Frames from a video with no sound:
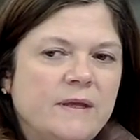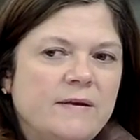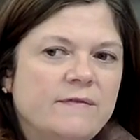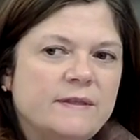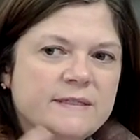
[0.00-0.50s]

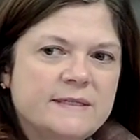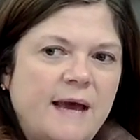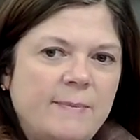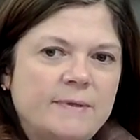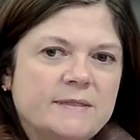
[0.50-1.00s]
if this
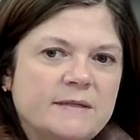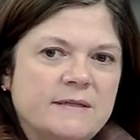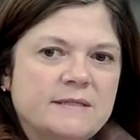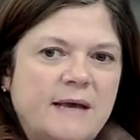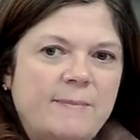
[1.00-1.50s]
happens and
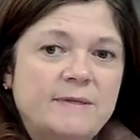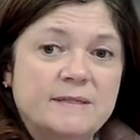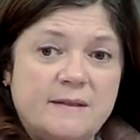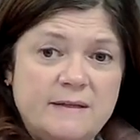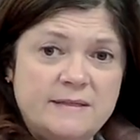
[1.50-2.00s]
this
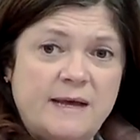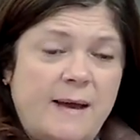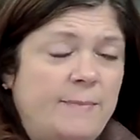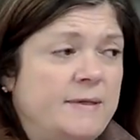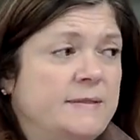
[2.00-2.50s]
happens and this
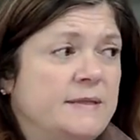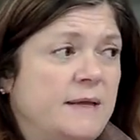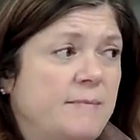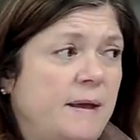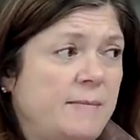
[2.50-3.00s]
happens,
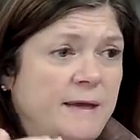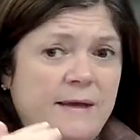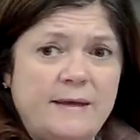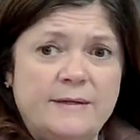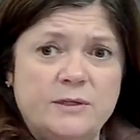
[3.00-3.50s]
then
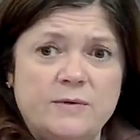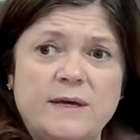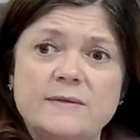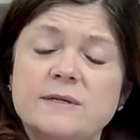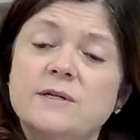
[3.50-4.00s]
maybe in
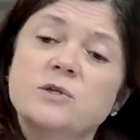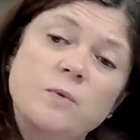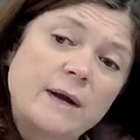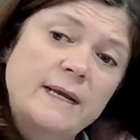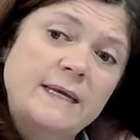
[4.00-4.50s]

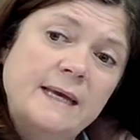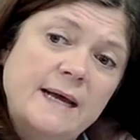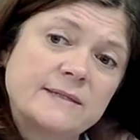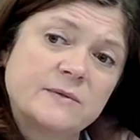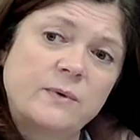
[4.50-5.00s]
2020,
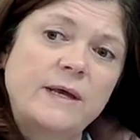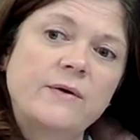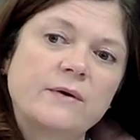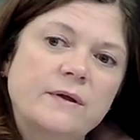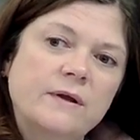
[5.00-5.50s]
yes, we
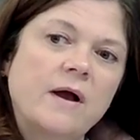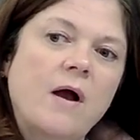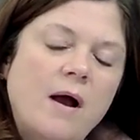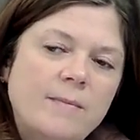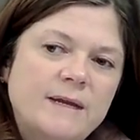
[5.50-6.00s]
could
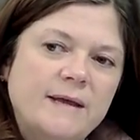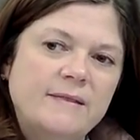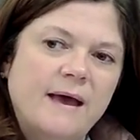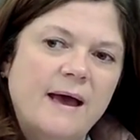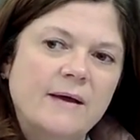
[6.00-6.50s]

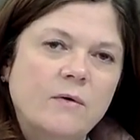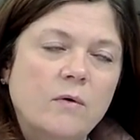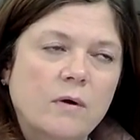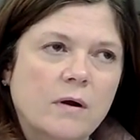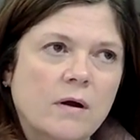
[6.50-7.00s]
accommodate that,
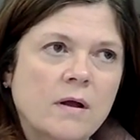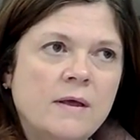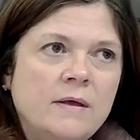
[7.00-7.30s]
or